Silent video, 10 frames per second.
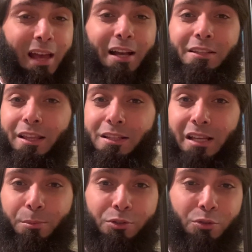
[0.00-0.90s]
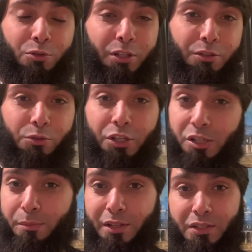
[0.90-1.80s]
Take this opportunity to teach him
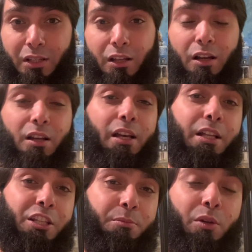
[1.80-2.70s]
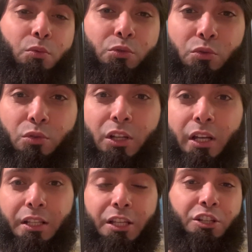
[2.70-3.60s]
about salah, teach him about wudu,
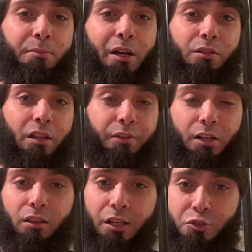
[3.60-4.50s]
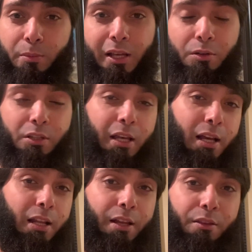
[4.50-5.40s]
teaching about loving Allah subhanahu wa
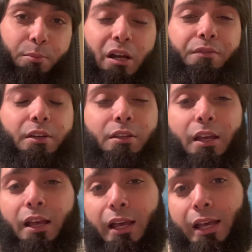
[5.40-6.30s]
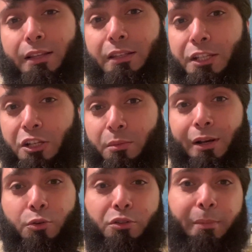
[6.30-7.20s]
ta'ala and the Prophet, and teaching about
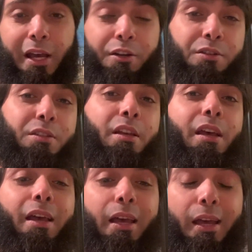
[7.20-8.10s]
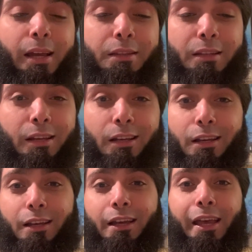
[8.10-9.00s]
good manners, and
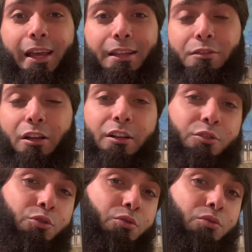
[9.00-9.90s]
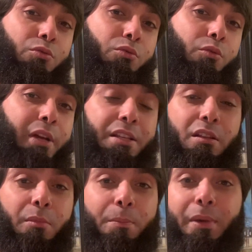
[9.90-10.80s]
to raise them
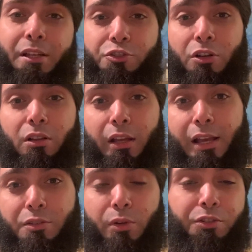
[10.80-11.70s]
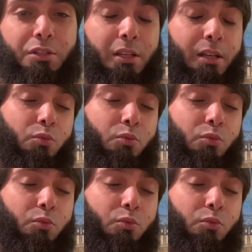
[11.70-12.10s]
up, inshallah, as righteous kids.